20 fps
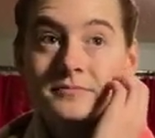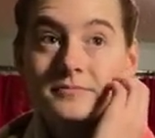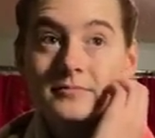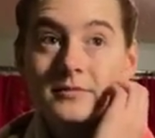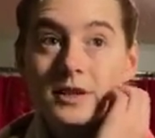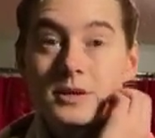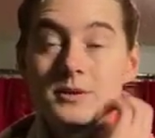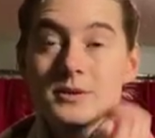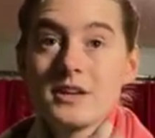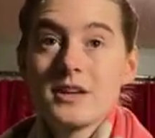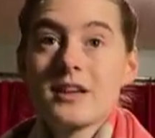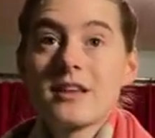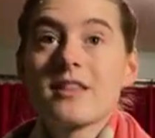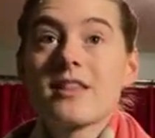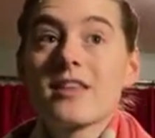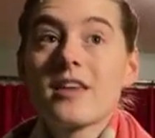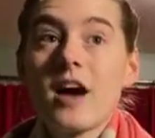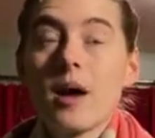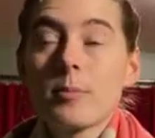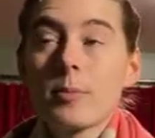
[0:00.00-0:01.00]
using
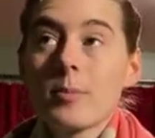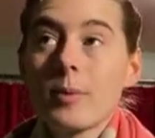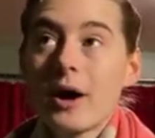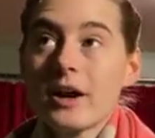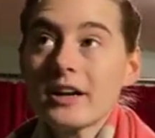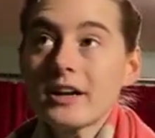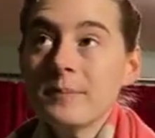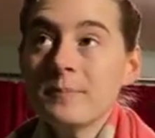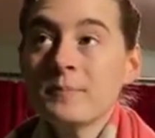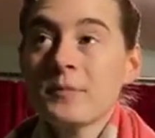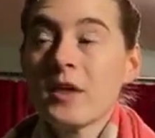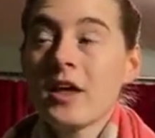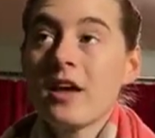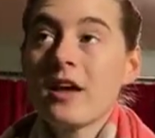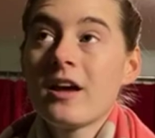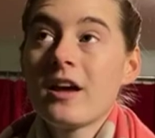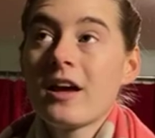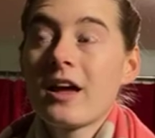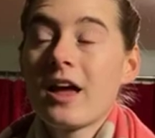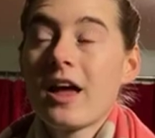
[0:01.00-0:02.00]
the upper body,
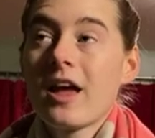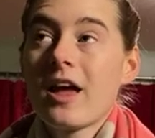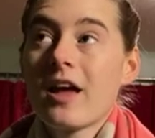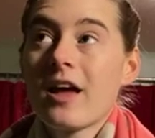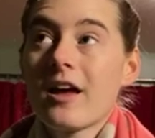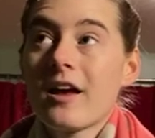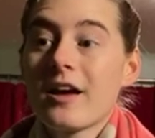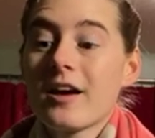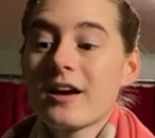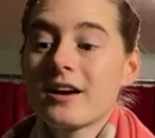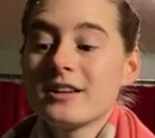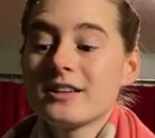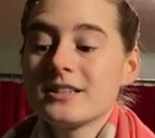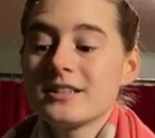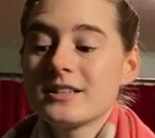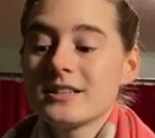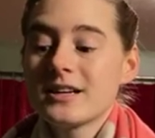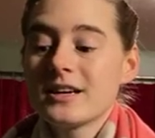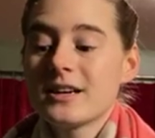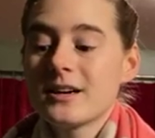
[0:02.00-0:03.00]
and
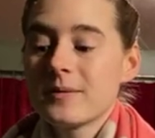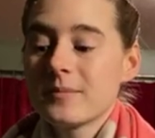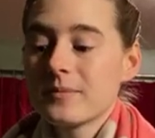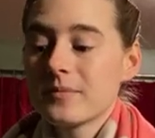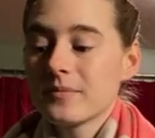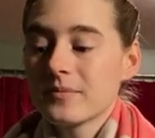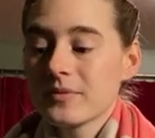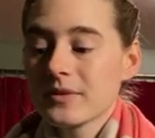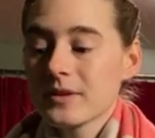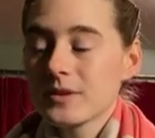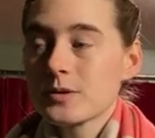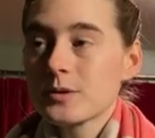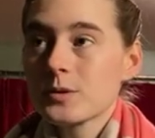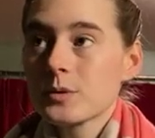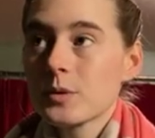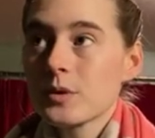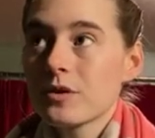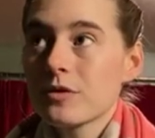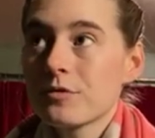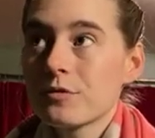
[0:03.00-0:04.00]

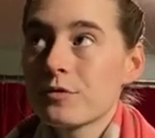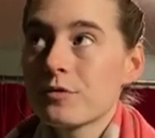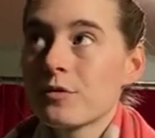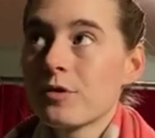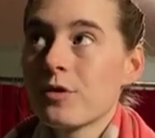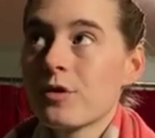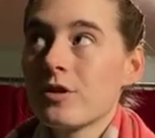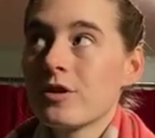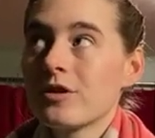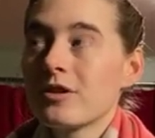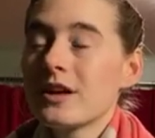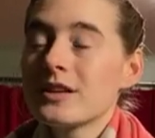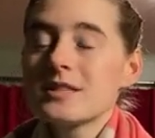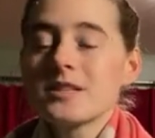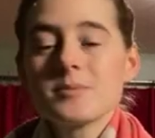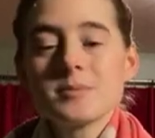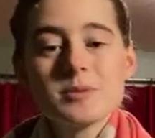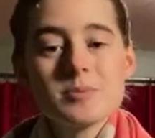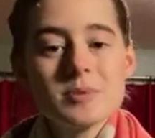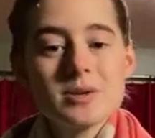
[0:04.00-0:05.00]
sort of that
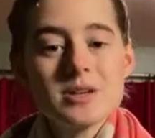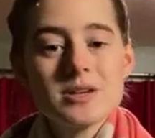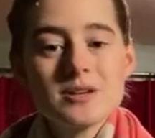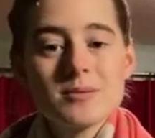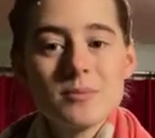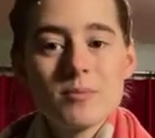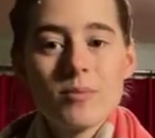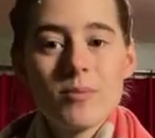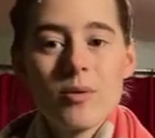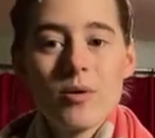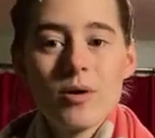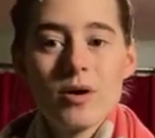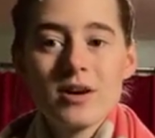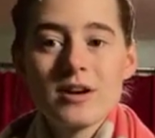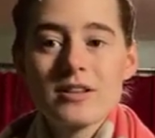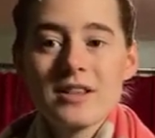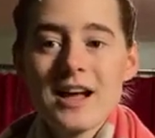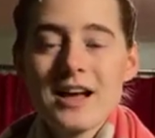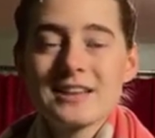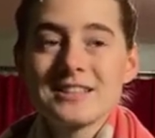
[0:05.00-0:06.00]
seemed to be more or
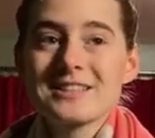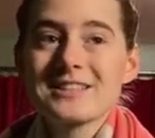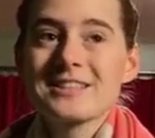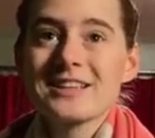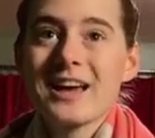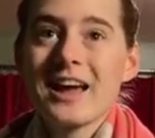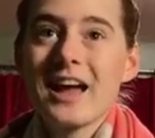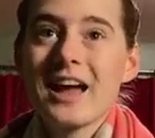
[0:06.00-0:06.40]
less